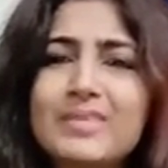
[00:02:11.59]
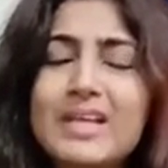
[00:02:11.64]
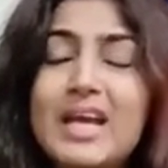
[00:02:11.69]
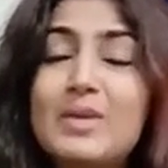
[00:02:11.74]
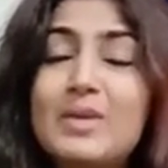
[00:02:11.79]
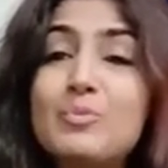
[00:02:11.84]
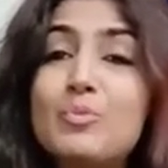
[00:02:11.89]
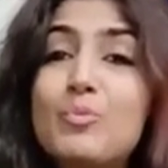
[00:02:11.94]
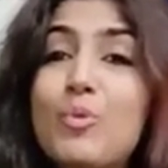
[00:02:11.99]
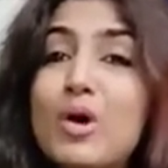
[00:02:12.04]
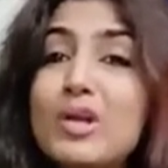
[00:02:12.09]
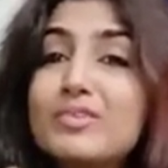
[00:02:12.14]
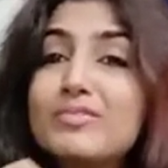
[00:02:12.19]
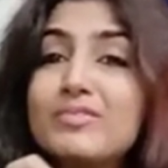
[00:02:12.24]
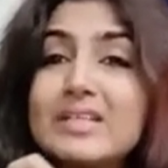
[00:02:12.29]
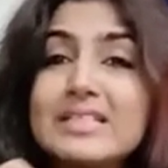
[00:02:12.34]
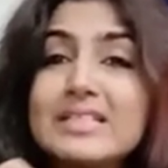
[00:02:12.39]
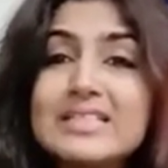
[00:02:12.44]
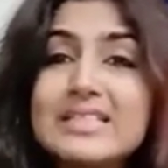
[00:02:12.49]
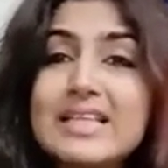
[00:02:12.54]
And what
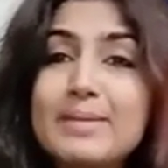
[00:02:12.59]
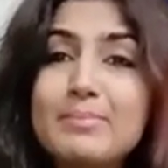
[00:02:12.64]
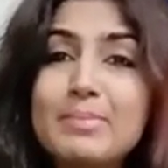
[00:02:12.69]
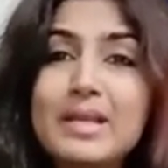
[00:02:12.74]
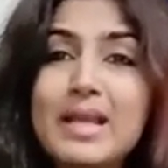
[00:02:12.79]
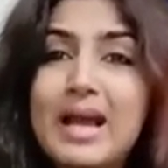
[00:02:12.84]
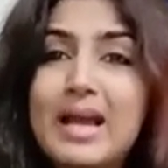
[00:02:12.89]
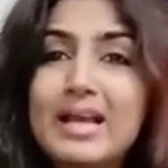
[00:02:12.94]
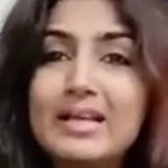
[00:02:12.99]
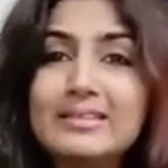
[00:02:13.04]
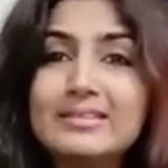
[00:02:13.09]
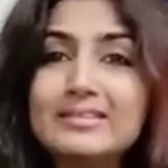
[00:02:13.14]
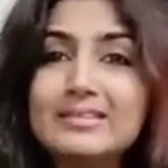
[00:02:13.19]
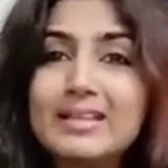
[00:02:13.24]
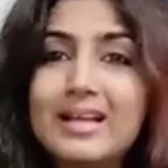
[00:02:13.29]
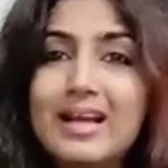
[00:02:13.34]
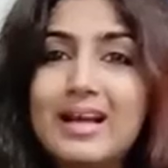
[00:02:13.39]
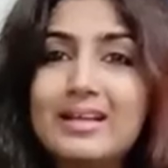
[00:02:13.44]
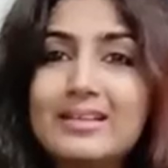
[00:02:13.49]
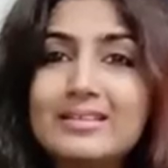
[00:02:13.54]
will stabilize
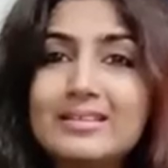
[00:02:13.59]
that?